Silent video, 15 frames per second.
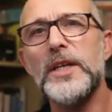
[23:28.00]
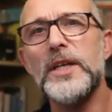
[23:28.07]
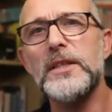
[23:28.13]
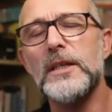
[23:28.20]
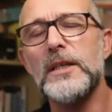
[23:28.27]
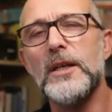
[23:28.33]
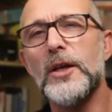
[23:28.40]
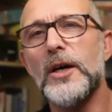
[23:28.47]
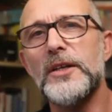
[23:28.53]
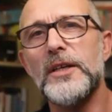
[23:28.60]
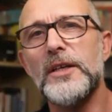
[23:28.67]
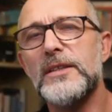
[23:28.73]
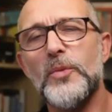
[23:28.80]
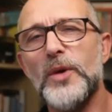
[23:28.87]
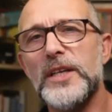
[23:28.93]
you learn
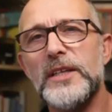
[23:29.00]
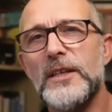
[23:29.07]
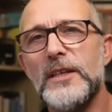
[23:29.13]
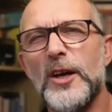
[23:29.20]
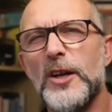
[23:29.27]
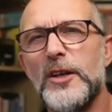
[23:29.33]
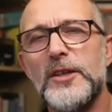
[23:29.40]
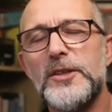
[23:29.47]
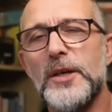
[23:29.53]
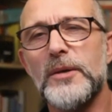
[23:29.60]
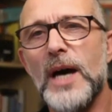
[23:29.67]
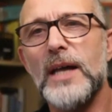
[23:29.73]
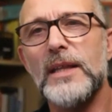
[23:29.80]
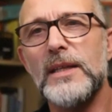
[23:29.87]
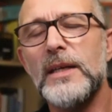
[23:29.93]
where did you learn to do
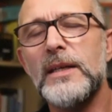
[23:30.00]
that then?